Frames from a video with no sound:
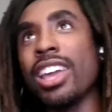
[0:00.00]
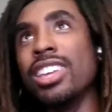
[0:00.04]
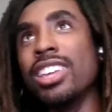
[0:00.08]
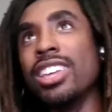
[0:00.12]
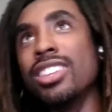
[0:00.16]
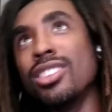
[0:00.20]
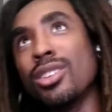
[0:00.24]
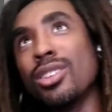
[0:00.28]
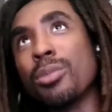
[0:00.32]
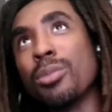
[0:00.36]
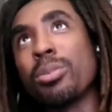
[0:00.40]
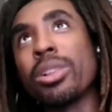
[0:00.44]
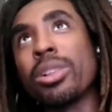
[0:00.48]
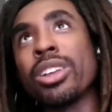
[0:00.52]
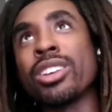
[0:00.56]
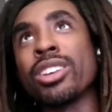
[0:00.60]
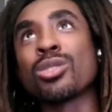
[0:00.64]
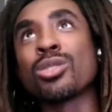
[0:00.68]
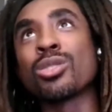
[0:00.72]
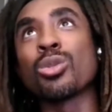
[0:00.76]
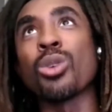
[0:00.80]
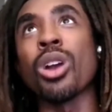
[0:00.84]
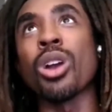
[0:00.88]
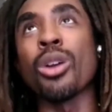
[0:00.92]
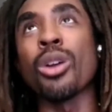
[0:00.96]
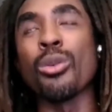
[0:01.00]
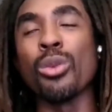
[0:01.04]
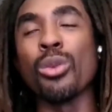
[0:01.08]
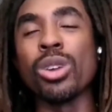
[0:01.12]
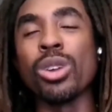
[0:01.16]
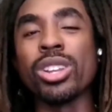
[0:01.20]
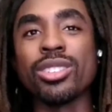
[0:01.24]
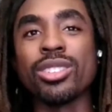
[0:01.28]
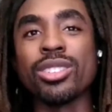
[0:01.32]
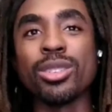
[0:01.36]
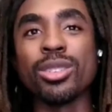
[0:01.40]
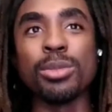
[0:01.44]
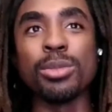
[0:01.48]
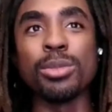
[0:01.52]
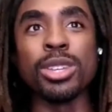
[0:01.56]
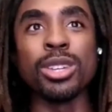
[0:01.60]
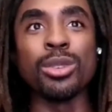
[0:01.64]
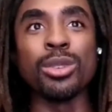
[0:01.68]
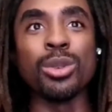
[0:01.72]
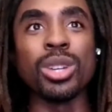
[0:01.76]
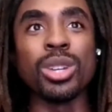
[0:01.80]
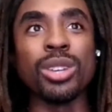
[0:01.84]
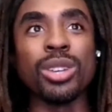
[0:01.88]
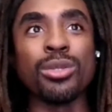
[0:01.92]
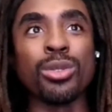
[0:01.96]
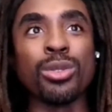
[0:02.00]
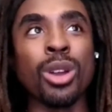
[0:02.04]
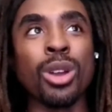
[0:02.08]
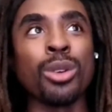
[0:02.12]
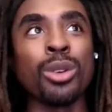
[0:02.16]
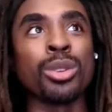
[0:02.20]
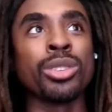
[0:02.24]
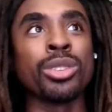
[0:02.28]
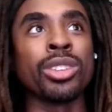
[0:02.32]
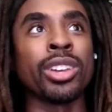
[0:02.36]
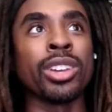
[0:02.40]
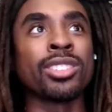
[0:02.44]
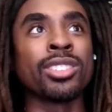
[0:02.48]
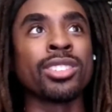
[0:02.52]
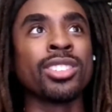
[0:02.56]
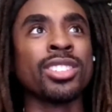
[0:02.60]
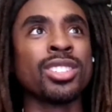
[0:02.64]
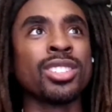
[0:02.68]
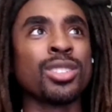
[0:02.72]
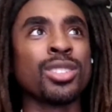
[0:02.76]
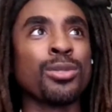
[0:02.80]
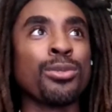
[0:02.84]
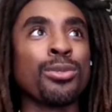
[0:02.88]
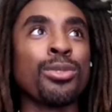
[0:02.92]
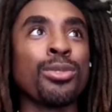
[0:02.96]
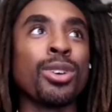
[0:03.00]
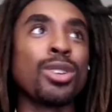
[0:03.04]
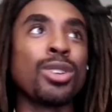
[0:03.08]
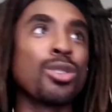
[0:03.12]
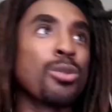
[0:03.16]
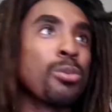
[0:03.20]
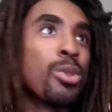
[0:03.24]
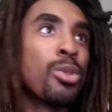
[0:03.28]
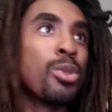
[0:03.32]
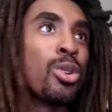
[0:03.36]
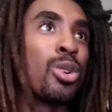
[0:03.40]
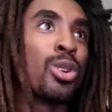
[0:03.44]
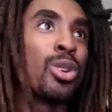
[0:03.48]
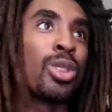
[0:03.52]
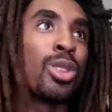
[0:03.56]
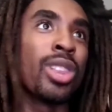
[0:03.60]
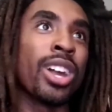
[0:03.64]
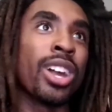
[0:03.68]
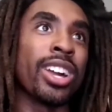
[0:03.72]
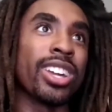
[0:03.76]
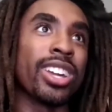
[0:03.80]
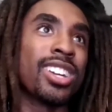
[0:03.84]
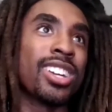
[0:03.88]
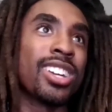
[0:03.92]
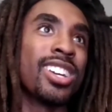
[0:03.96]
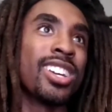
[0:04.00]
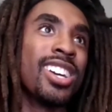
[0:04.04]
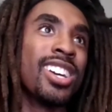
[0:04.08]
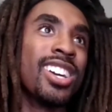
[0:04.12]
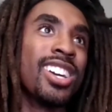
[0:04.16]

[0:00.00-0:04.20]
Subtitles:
in the place where I wanted to be whenever I was like such a vulnerable, like